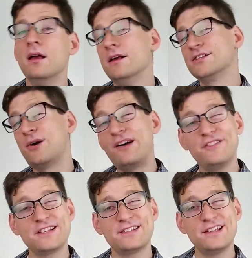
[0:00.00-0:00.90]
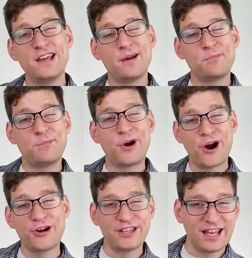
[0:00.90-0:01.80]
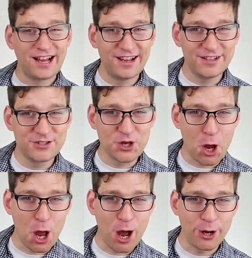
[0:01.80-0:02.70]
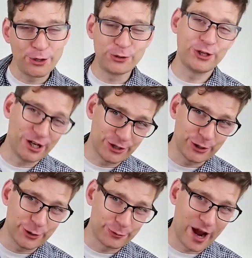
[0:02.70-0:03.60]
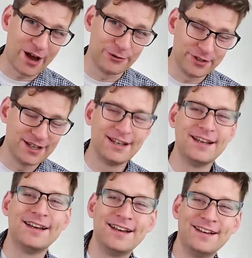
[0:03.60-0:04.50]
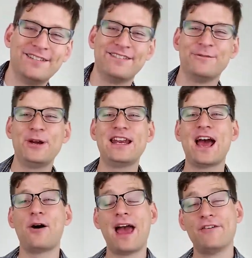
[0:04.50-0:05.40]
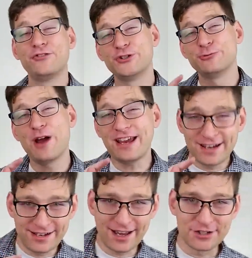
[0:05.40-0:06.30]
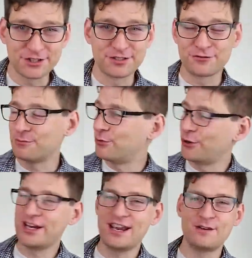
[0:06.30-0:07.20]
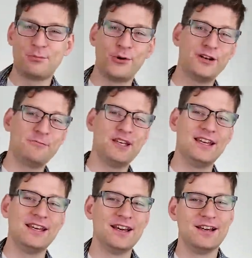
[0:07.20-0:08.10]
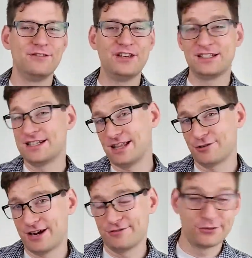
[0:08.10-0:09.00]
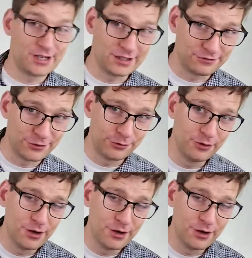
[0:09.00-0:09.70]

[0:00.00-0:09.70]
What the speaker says: So obviously, party lines are no longer around. We now have direct connections from point A to point B via telegraph or telephone.